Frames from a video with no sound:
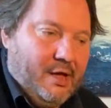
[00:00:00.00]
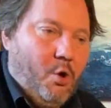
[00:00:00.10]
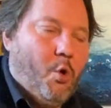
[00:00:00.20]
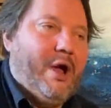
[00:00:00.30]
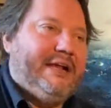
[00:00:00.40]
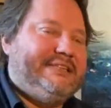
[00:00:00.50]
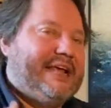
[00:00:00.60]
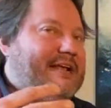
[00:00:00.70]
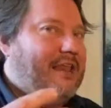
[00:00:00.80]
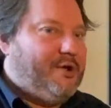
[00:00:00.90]
Or it's
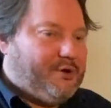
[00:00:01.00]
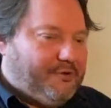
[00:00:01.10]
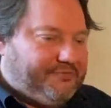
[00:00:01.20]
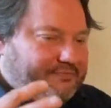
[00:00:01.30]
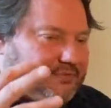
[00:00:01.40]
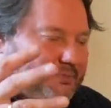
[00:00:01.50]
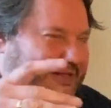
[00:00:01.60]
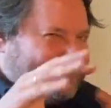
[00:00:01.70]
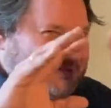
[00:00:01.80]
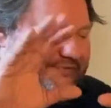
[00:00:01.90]
a clone of. I mean,
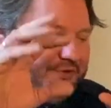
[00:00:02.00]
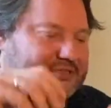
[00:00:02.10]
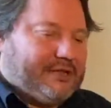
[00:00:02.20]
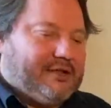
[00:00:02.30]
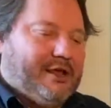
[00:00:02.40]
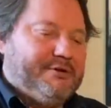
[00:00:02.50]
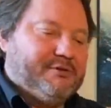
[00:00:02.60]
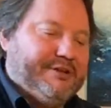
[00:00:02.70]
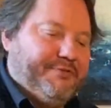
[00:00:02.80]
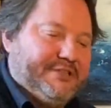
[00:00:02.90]
there's a few subtle clonal
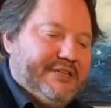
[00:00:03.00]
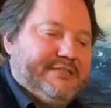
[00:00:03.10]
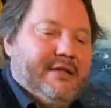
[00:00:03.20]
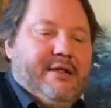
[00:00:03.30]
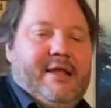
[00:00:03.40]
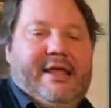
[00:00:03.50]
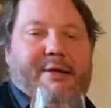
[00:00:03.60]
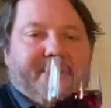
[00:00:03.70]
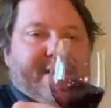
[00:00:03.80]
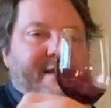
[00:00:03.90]
differences
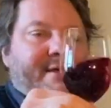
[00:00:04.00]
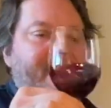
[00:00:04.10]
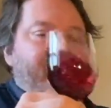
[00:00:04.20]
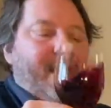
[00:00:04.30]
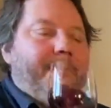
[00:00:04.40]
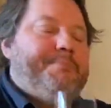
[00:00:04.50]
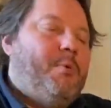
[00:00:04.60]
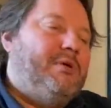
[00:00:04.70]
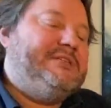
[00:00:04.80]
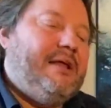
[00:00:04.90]
here and there. But
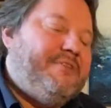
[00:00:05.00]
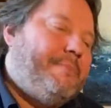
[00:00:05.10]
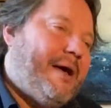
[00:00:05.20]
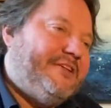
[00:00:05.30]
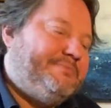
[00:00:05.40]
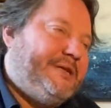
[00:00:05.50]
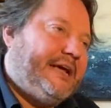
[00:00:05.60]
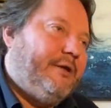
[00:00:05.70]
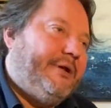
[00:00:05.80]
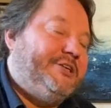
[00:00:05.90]
what's lovely about this
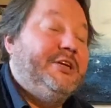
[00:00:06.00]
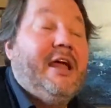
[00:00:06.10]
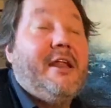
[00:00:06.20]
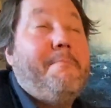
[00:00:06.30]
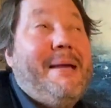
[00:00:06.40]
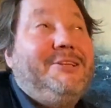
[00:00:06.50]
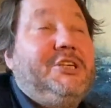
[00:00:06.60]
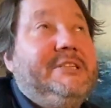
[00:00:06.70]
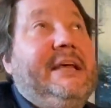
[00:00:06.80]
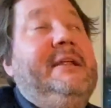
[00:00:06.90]
particular region, and I
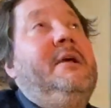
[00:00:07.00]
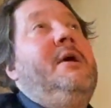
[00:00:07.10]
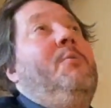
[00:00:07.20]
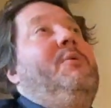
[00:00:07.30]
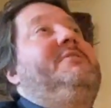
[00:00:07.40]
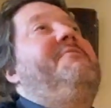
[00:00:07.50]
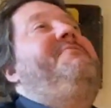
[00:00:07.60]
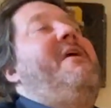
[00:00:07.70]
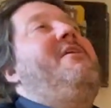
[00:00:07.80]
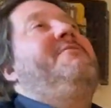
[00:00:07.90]
mentioned it with the
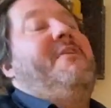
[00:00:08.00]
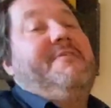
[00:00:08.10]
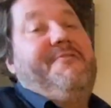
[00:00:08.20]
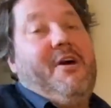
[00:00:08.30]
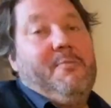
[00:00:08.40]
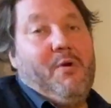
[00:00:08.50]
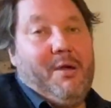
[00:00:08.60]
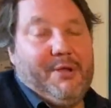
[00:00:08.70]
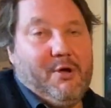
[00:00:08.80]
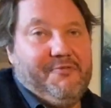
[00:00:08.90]
very, very fine
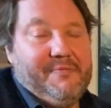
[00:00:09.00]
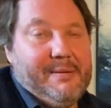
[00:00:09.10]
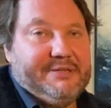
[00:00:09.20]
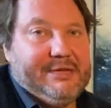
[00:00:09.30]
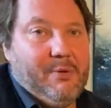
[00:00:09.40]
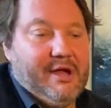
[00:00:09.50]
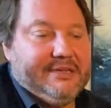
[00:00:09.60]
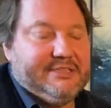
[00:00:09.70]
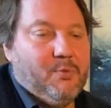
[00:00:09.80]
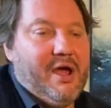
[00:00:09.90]
wine we got from Liberty
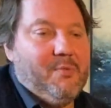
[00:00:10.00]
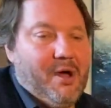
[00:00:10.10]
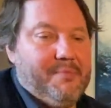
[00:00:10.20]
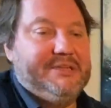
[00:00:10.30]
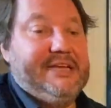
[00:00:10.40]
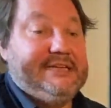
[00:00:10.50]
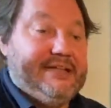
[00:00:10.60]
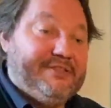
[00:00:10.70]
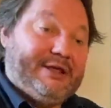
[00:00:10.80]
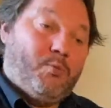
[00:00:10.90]
Wines, the white wine we did
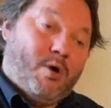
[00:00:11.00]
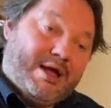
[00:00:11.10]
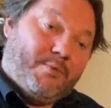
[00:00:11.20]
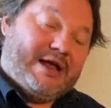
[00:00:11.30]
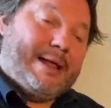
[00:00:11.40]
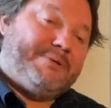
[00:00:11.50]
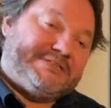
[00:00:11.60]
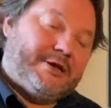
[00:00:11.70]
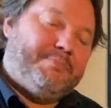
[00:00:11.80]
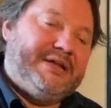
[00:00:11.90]
in the white wine
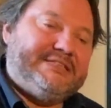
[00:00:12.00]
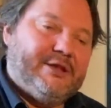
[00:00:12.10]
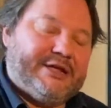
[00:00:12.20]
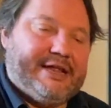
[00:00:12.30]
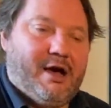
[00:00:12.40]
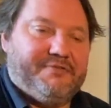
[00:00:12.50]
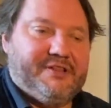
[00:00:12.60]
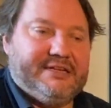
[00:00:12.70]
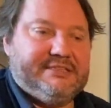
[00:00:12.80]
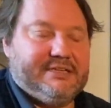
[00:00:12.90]
episode. Please look at it after
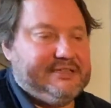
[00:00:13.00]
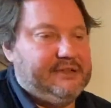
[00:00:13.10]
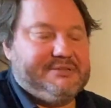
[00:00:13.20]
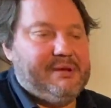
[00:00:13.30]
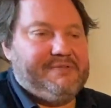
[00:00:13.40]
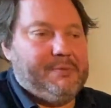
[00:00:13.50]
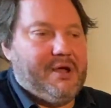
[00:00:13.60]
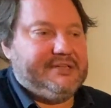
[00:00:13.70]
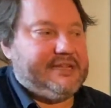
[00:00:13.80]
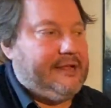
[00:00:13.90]
this, because there's some lovely
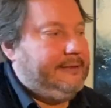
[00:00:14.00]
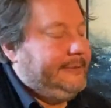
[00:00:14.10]
wines there.